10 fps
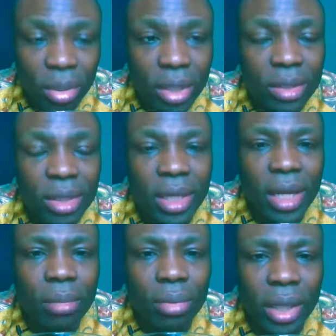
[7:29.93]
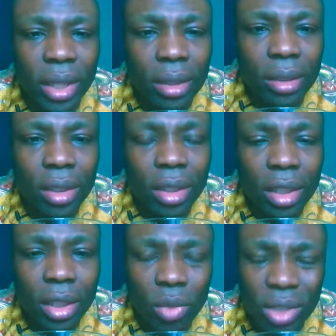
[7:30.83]
Please say that prayer
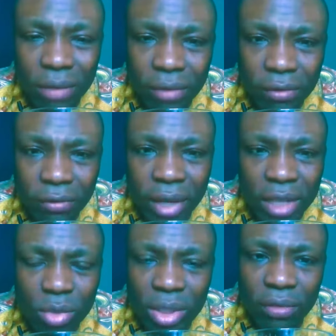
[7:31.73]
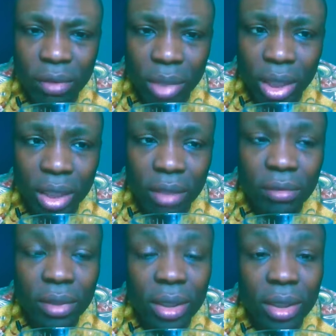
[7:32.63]
with every faith, with every belief